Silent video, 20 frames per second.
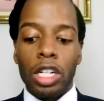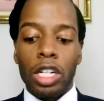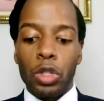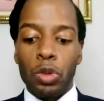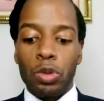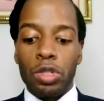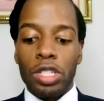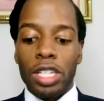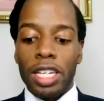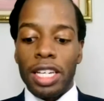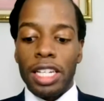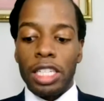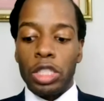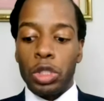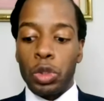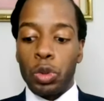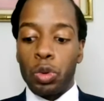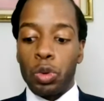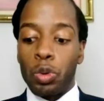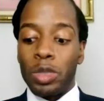due to
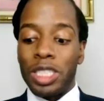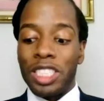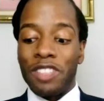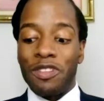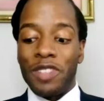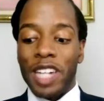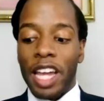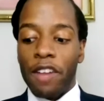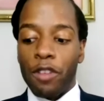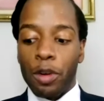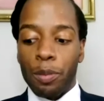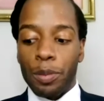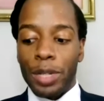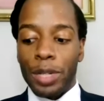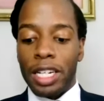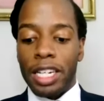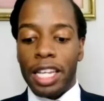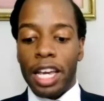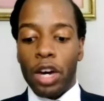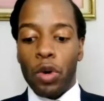issues which have never
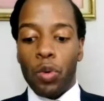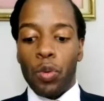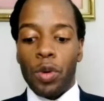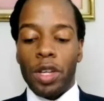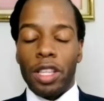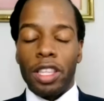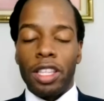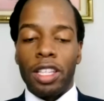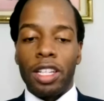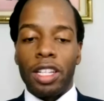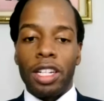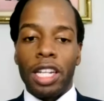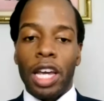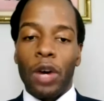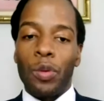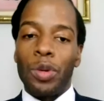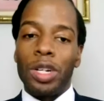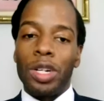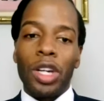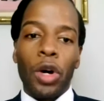been dealt with.
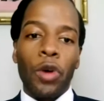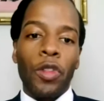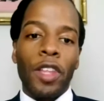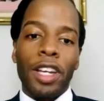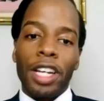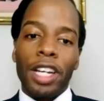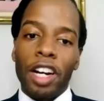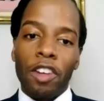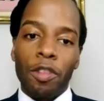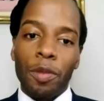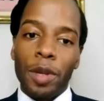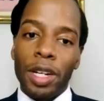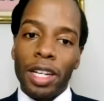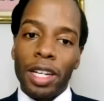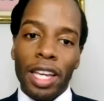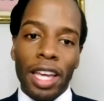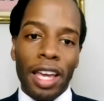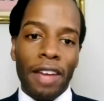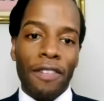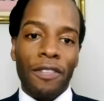Now, we know that government
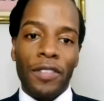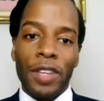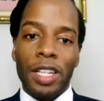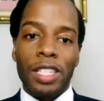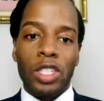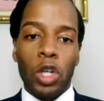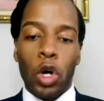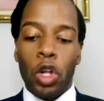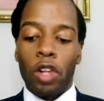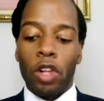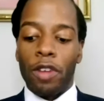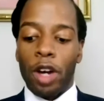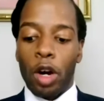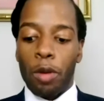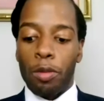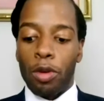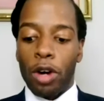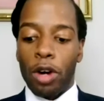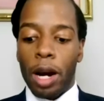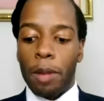can't fix all of
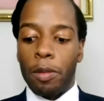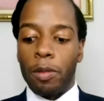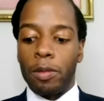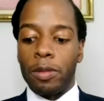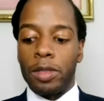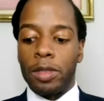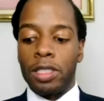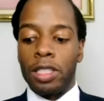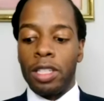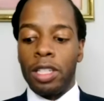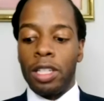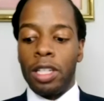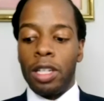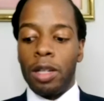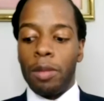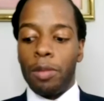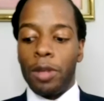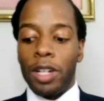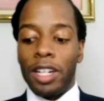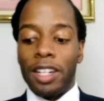our problems,
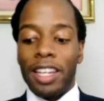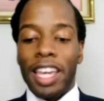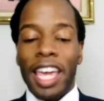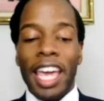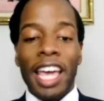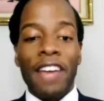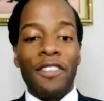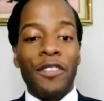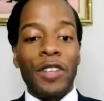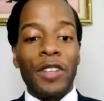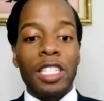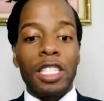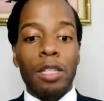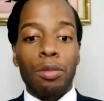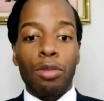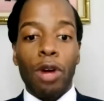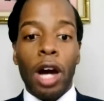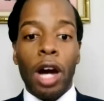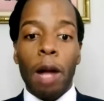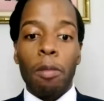but it can fix the
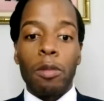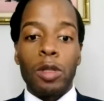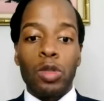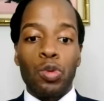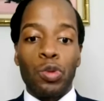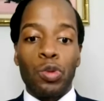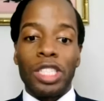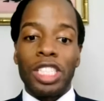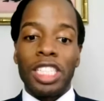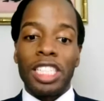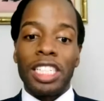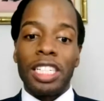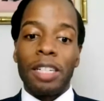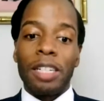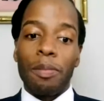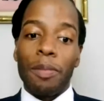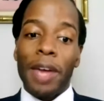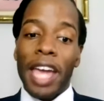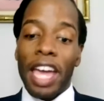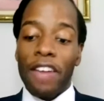problems which it
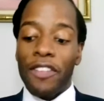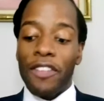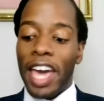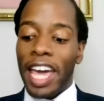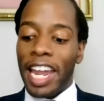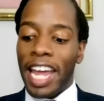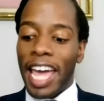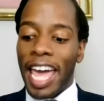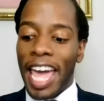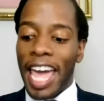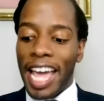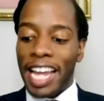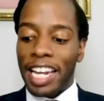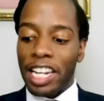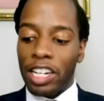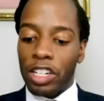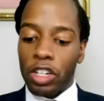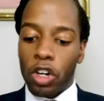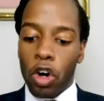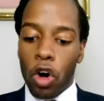may have had a hand
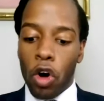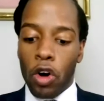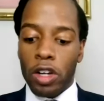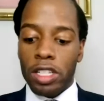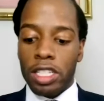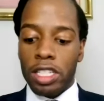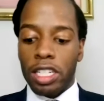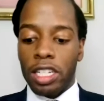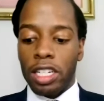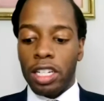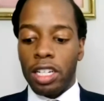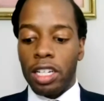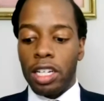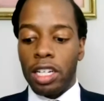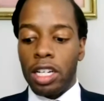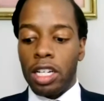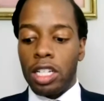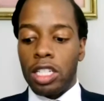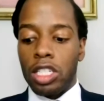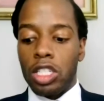in causing.
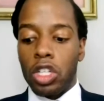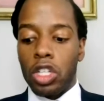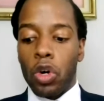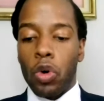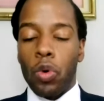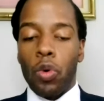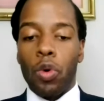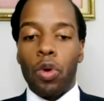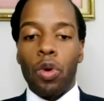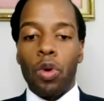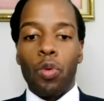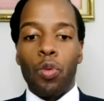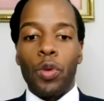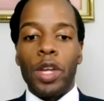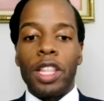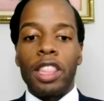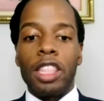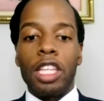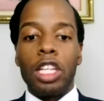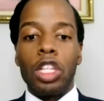So
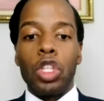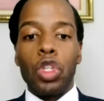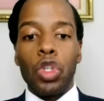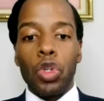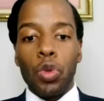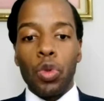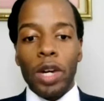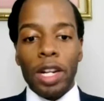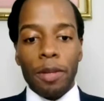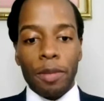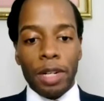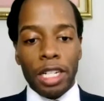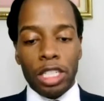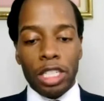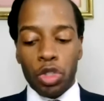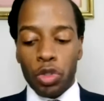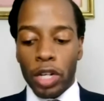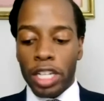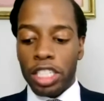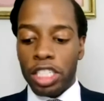with the new
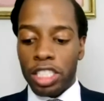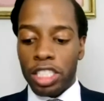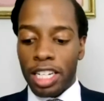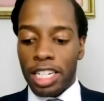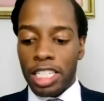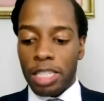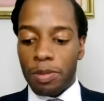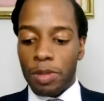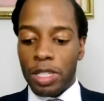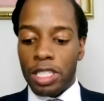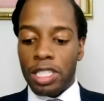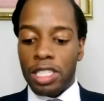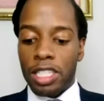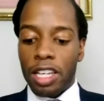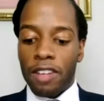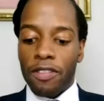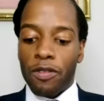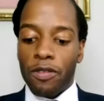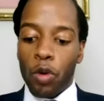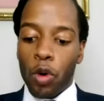administration that has been
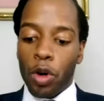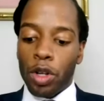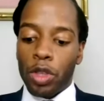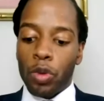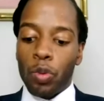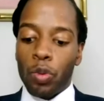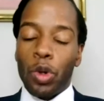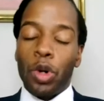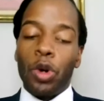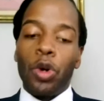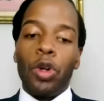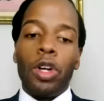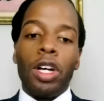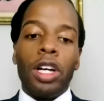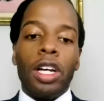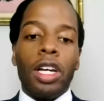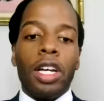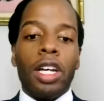set forth, will